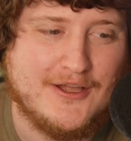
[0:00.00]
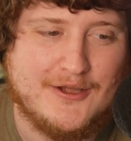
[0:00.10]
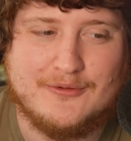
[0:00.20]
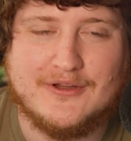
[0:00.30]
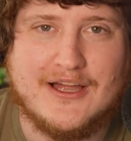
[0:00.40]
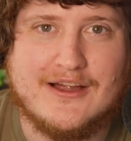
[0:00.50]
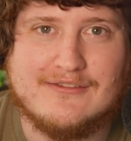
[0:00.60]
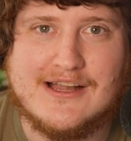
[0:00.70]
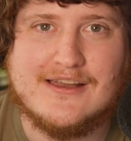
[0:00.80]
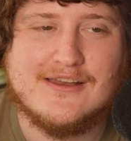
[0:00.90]
will have
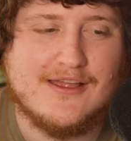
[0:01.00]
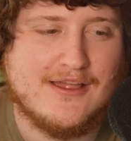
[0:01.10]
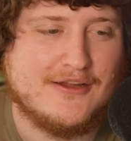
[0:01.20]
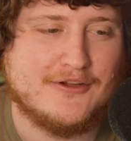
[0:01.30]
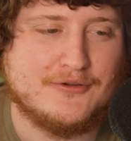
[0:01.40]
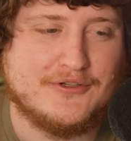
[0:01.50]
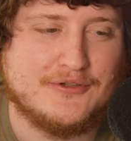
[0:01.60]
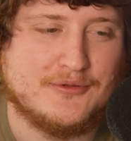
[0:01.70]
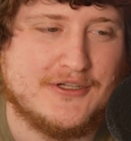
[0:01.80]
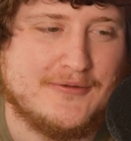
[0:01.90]
that going
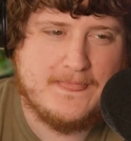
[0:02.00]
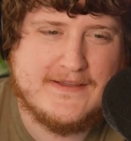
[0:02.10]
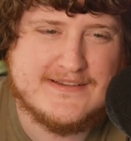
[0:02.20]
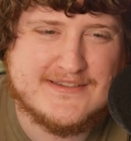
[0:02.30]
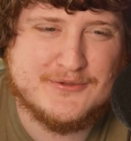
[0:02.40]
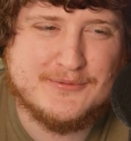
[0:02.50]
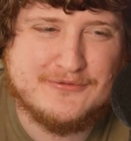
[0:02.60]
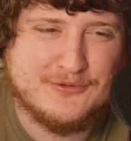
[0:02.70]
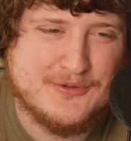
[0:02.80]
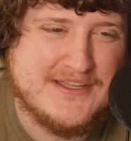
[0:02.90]
your way. So
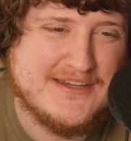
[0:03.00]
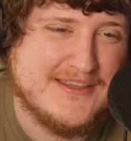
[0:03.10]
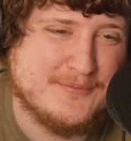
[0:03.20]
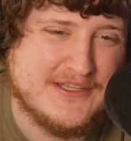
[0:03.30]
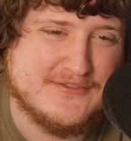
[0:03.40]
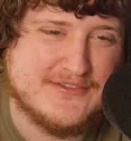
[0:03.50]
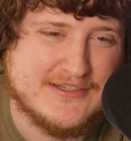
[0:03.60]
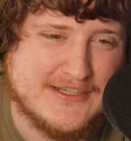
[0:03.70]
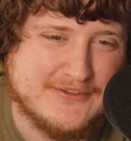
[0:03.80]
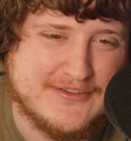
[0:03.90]
before we get into the meat of
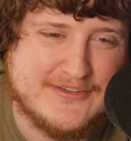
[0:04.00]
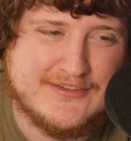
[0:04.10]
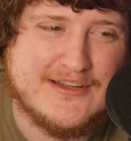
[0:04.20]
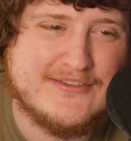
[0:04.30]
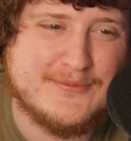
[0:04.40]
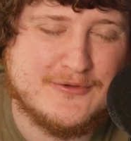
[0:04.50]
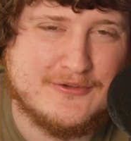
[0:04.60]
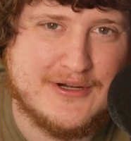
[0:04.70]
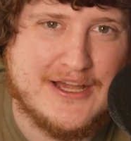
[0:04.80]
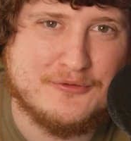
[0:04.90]
today, let's set some
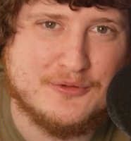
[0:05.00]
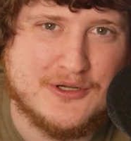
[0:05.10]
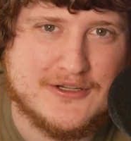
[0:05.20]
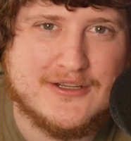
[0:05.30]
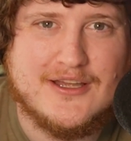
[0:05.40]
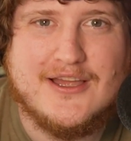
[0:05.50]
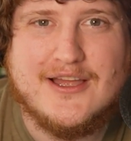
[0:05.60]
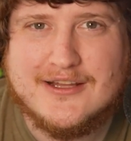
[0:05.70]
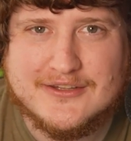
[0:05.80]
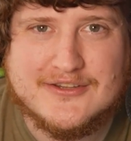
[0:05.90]
groundwork.
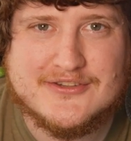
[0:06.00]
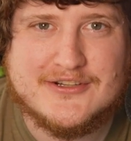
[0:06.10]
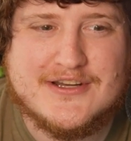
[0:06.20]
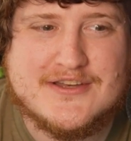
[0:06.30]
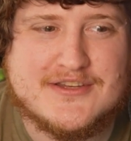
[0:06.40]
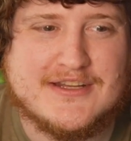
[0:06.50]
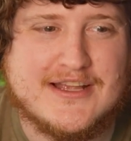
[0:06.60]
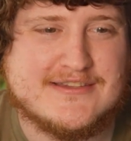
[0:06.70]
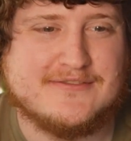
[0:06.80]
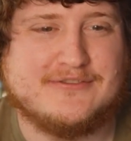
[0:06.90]
Lead generation
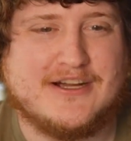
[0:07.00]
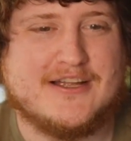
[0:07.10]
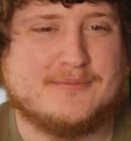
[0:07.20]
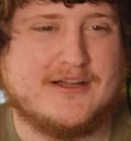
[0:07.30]
as defined by